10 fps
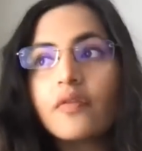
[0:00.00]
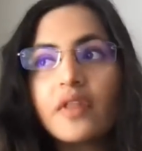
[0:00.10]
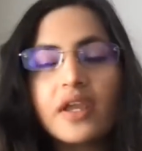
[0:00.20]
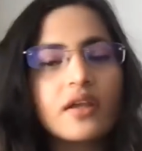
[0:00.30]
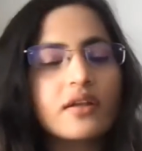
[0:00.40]

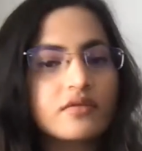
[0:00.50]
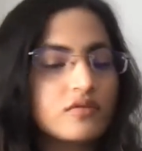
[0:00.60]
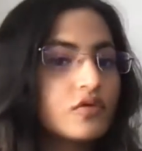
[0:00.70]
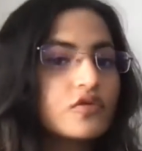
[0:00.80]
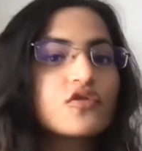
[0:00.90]
they
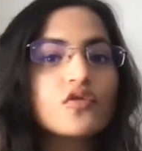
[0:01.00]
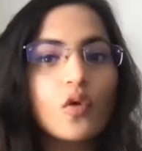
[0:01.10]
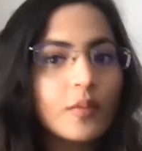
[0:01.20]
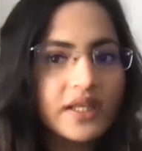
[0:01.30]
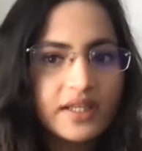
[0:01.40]
took
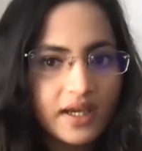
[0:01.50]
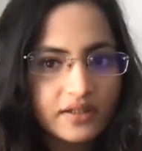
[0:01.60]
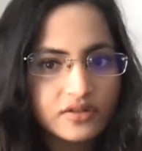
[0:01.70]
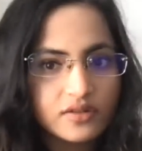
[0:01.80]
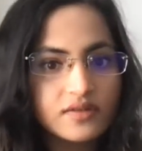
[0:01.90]
so many
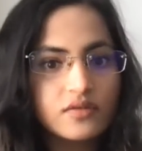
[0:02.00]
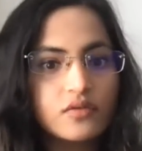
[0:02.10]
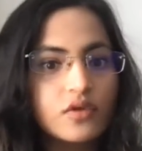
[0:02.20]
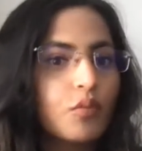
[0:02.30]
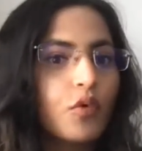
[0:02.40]
actions
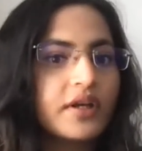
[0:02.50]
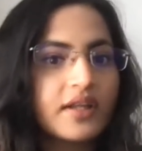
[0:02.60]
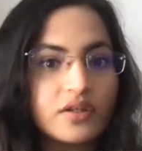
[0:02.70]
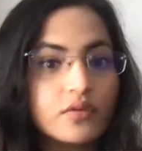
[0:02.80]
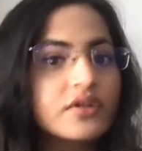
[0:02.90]
to the point
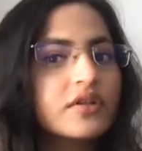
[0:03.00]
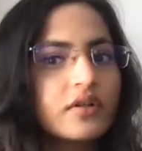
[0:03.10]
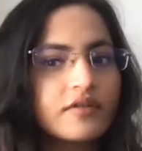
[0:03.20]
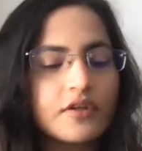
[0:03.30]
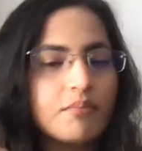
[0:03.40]
that Twitter
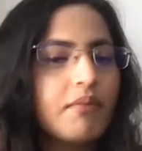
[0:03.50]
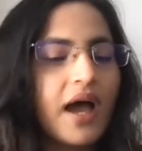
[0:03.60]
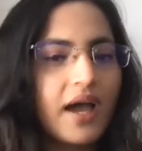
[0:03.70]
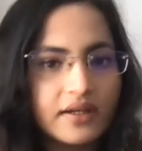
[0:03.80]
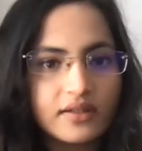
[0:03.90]
even
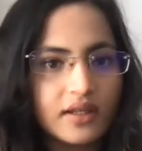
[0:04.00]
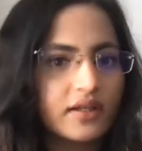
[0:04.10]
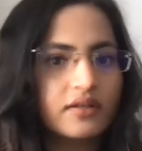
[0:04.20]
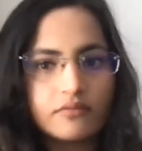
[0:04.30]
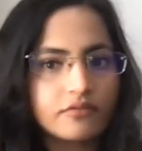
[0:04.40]
banned like